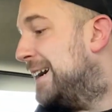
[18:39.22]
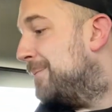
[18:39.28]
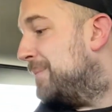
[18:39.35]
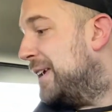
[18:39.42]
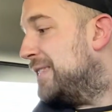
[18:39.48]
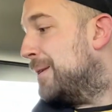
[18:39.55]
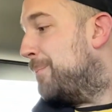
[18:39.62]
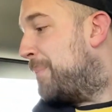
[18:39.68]

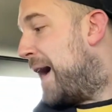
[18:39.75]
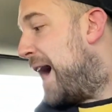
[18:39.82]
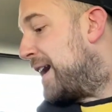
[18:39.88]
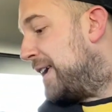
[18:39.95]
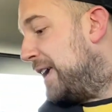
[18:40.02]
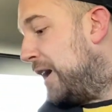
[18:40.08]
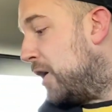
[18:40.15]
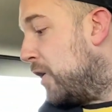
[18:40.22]
in the
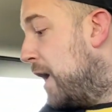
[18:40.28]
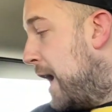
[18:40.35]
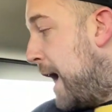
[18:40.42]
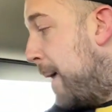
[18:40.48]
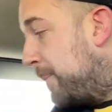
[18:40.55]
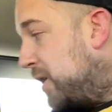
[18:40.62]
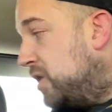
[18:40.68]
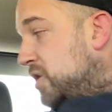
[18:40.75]
back here.
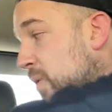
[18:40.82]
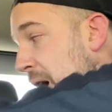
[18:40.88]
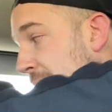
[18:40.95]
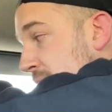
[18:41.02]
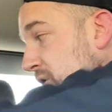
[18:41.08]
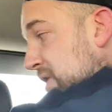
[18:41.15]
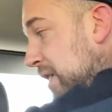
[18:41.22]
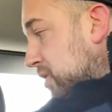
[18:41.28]
But you do
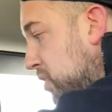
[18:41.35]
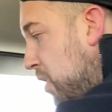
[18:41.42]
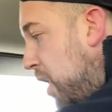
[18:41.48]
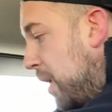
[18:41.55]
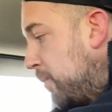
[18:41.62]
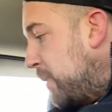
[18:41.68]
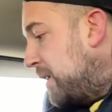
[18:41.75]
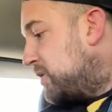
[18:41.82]
have your center
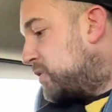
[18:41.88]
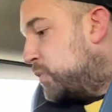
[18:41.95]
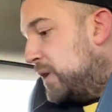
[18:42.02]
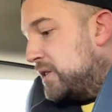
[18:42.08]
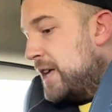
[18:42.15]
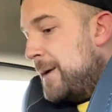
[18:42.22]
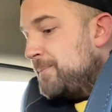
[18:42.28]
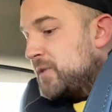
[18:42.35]
armrest
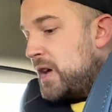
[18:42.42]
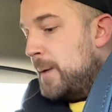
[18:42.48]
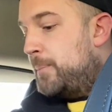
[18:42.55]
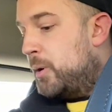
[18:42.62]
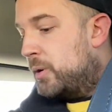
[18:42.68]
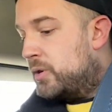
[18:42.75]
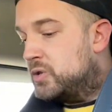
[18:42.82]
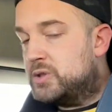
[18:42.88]
with
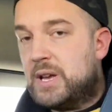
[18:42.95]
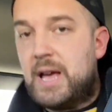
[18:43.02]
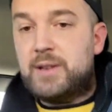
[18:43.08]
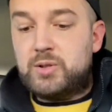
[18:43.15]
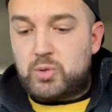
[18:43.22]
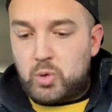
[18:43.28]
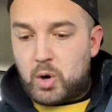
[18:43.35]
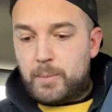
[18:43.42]
cup holders
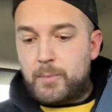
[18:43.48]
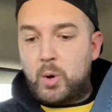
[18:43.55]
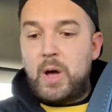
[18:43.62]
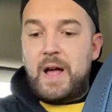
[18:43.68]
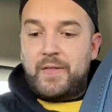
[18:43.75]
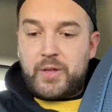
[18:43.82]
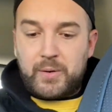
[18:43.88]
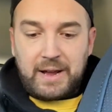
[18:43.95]
as
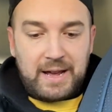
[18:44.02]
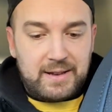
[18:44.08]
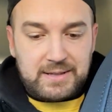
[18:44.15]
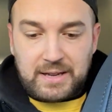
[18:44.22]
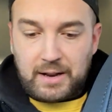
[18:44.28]
normal. There is a